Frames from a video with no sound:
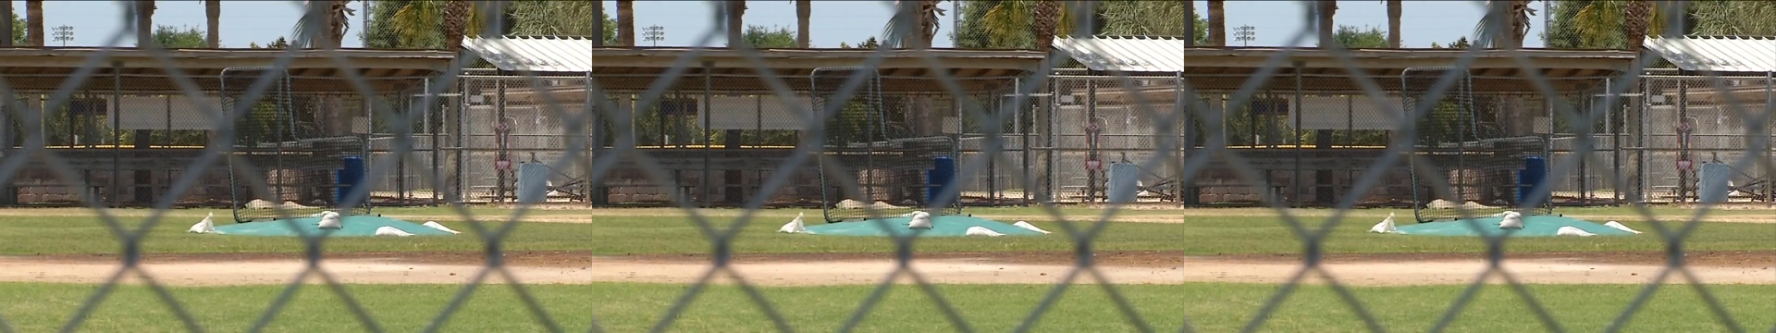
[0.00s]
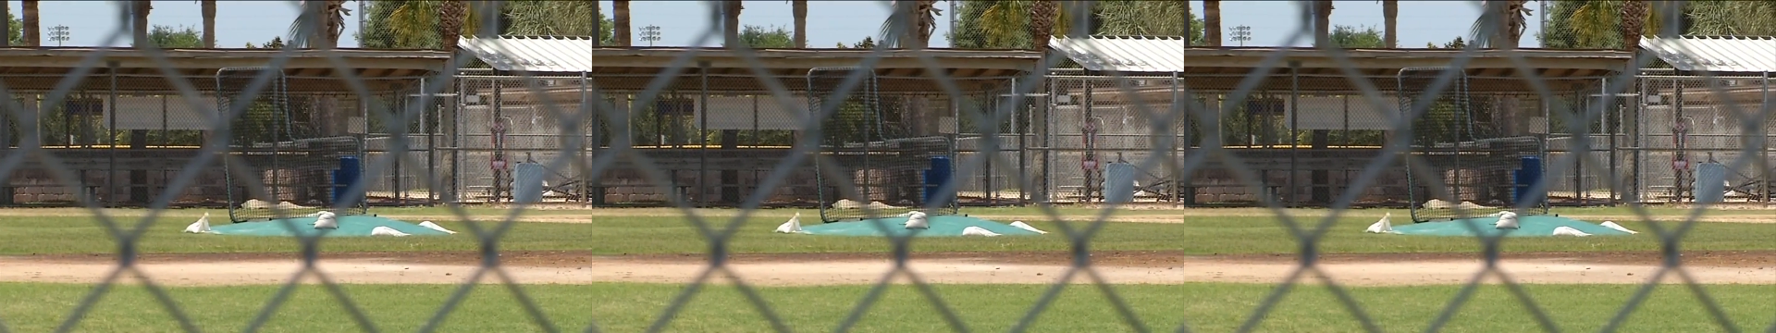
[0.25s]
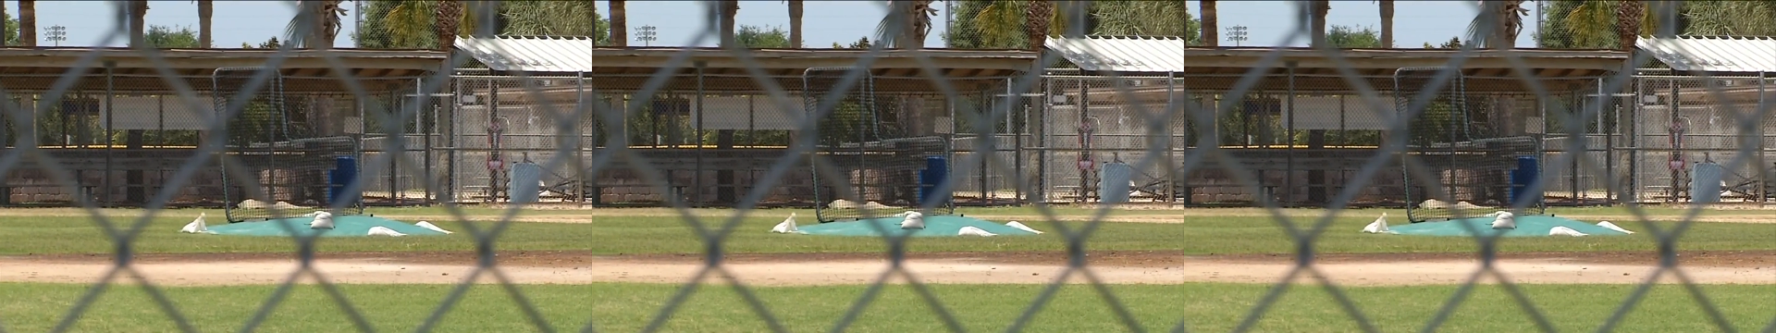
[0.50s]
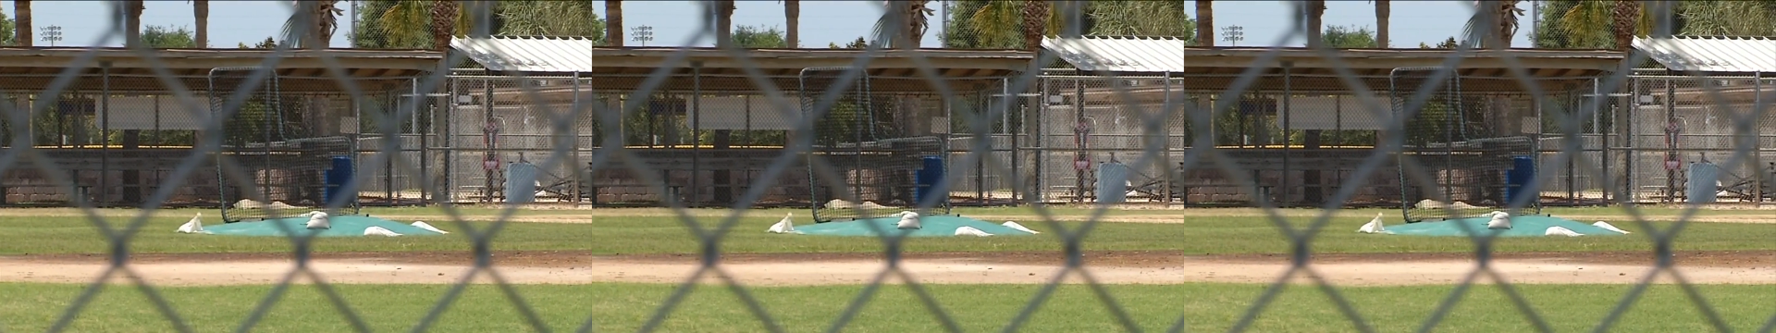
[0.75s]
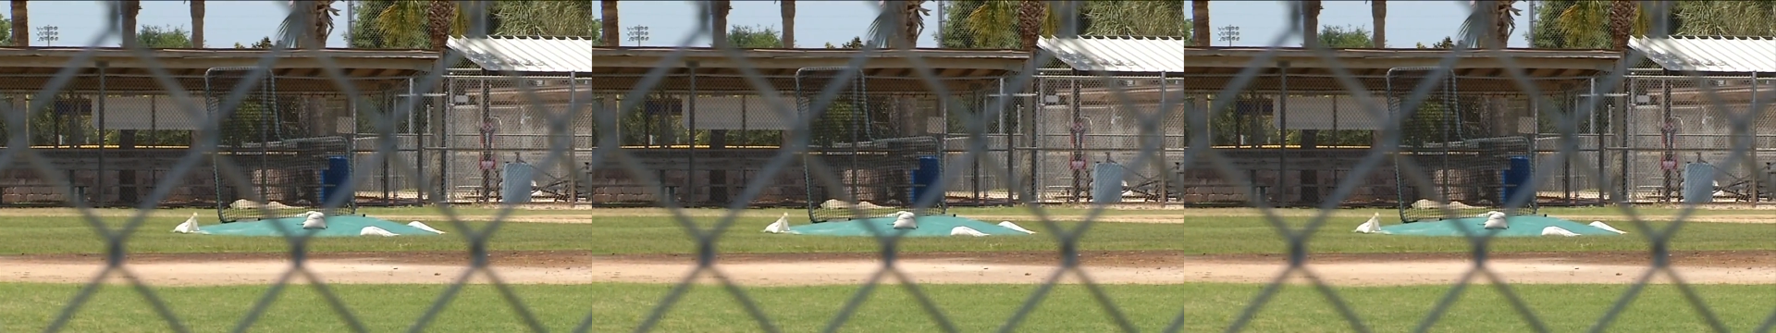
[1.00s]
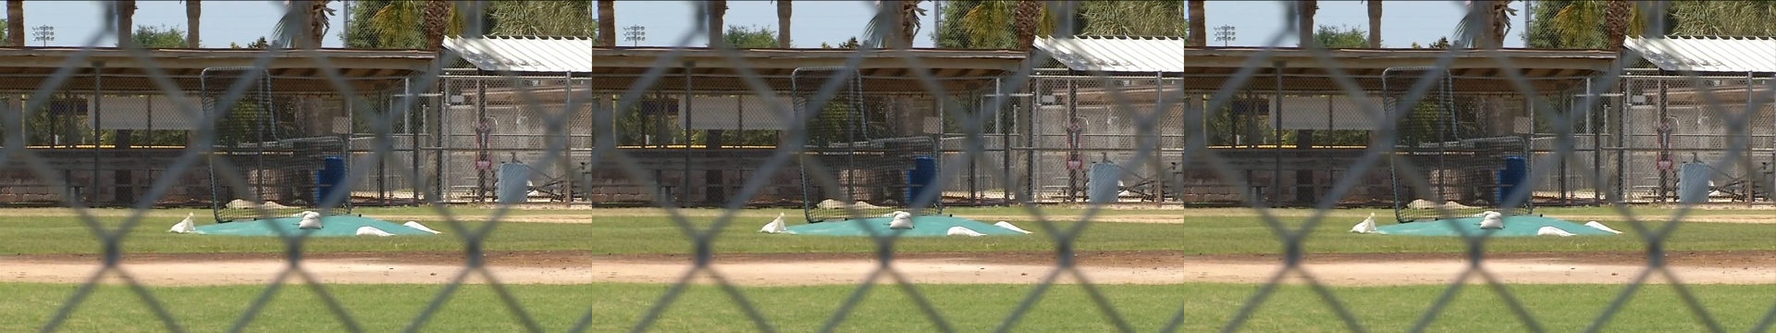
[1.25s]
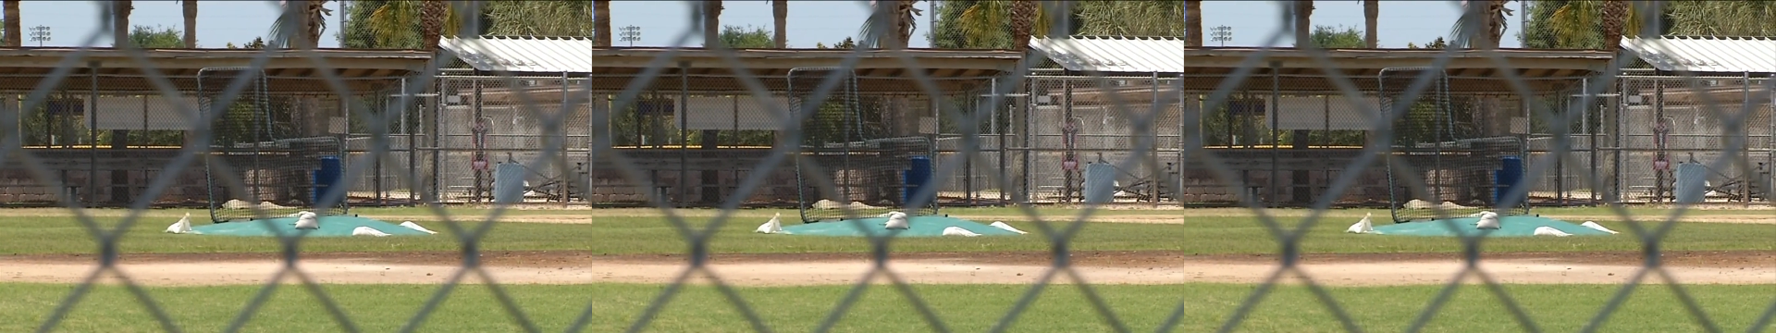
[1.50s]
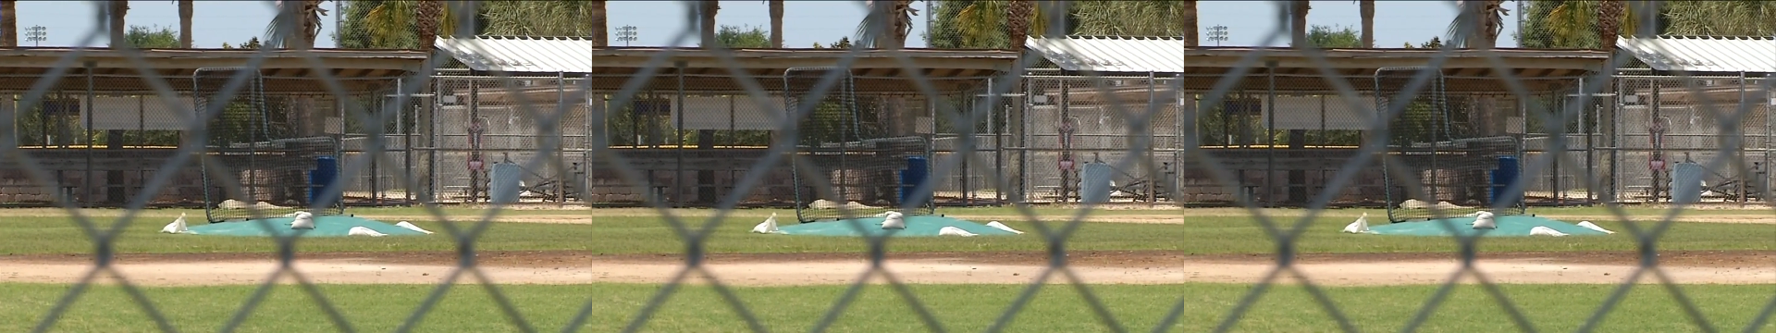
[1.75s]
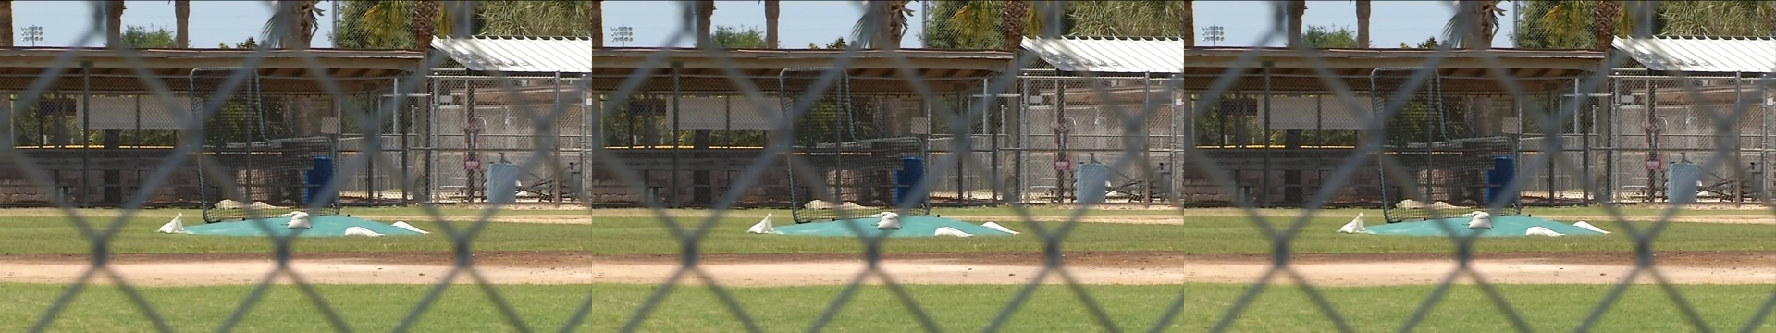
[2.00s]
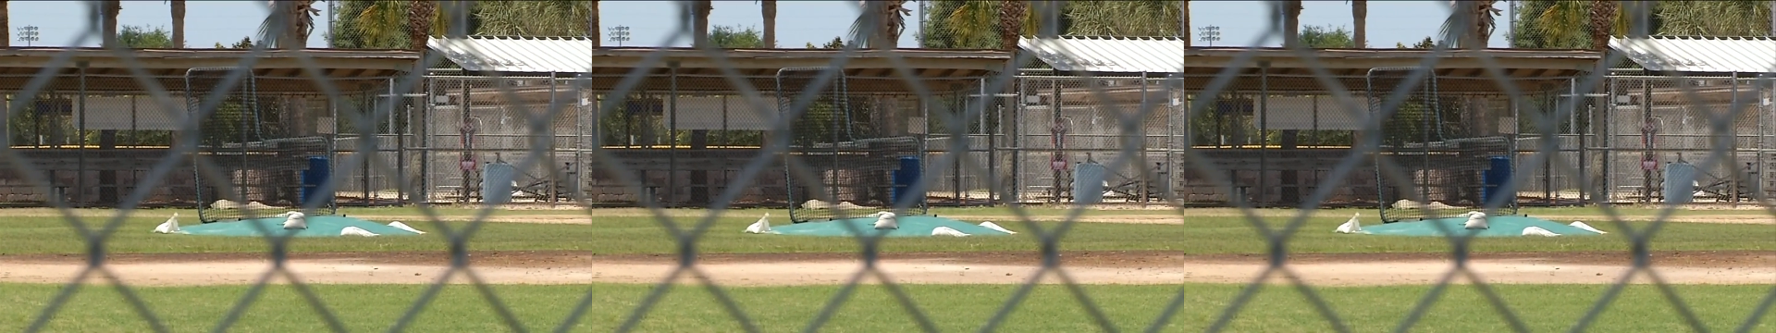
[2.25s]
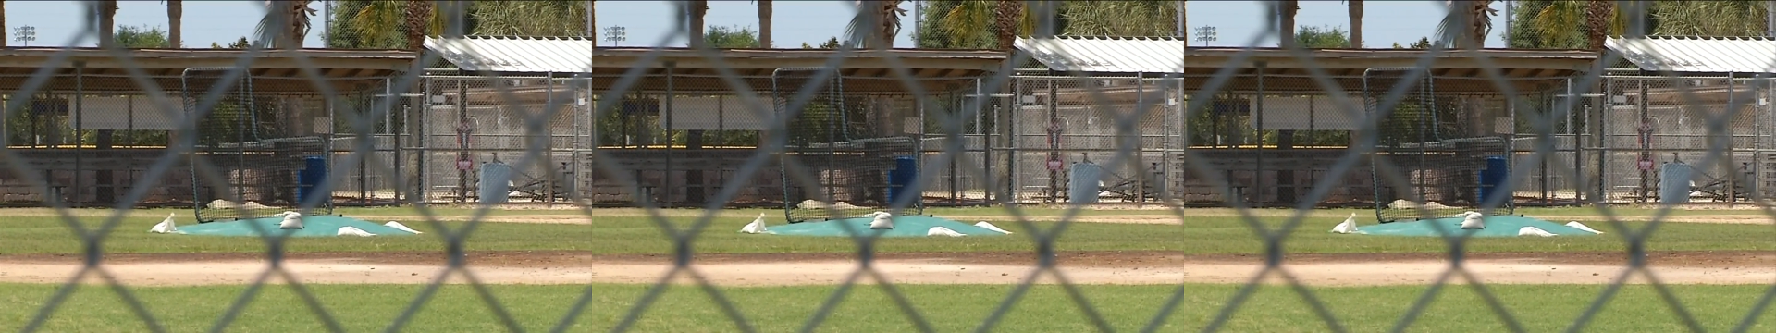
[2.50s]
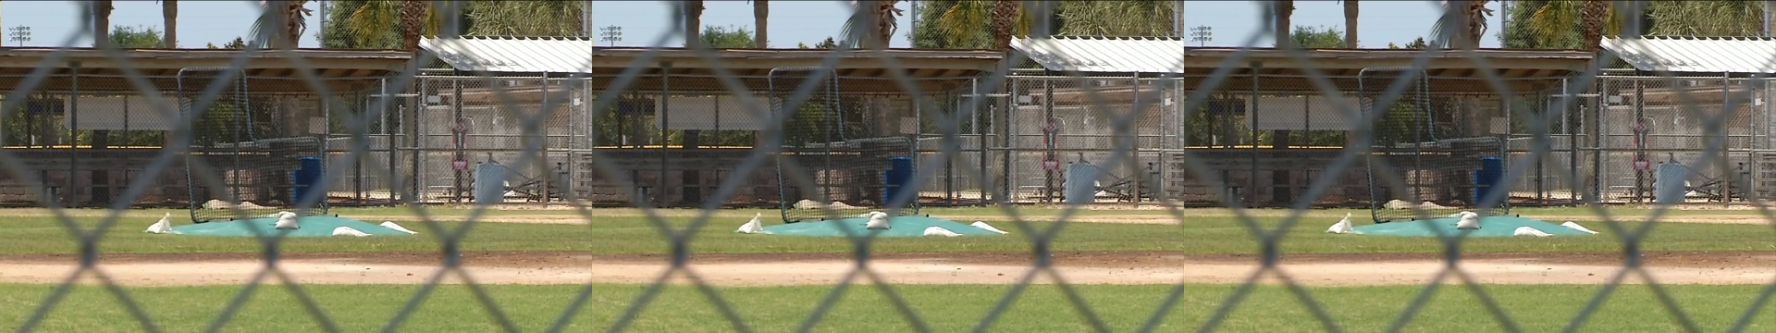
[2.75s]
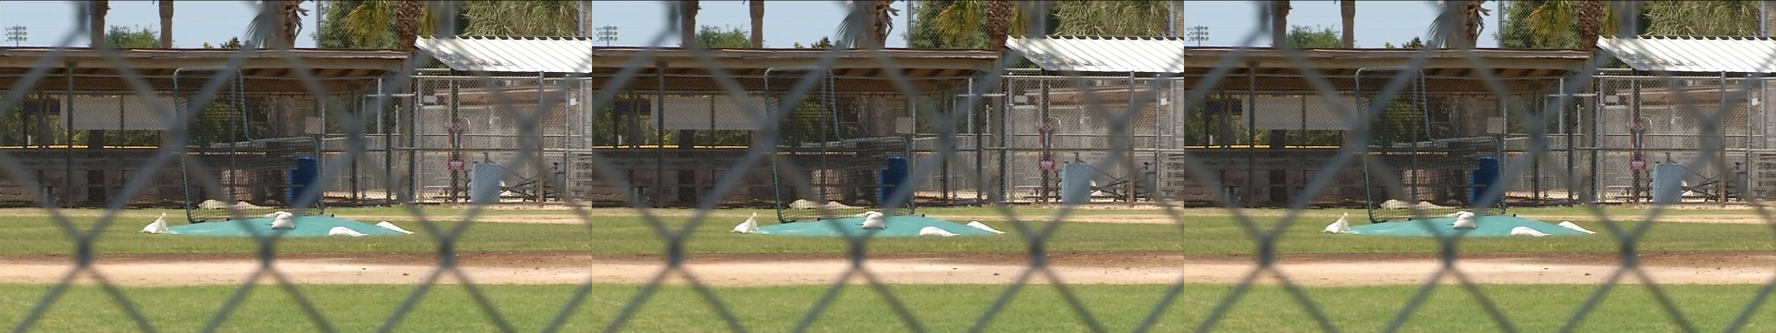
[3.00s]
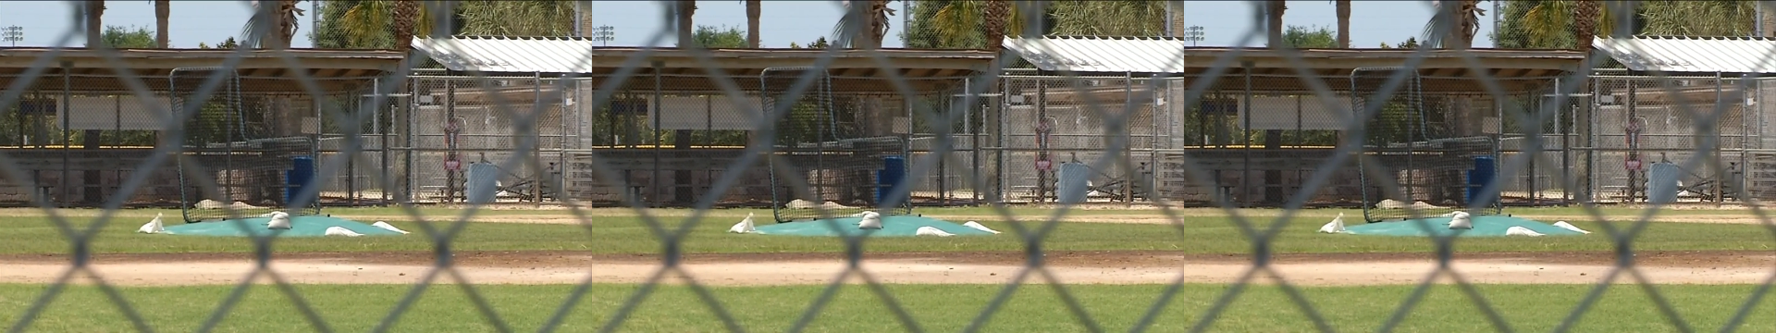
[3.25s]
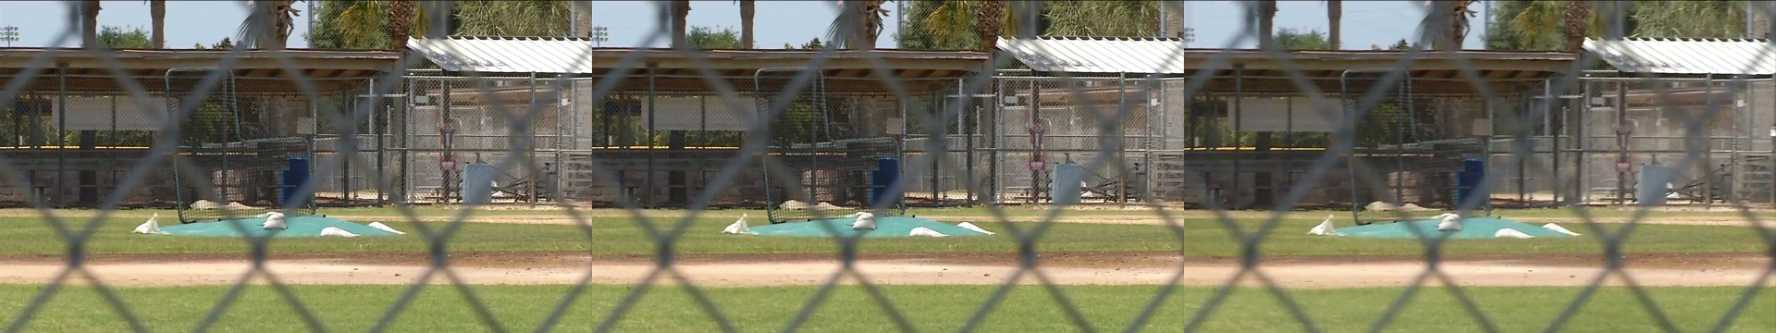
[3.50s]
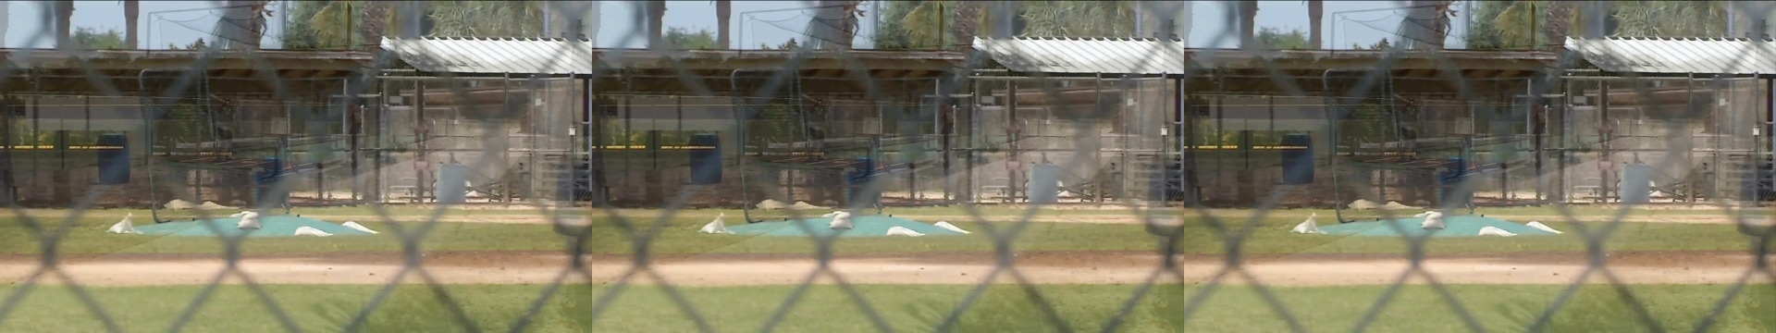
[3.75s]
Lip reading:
Nobody's mouth can be seen.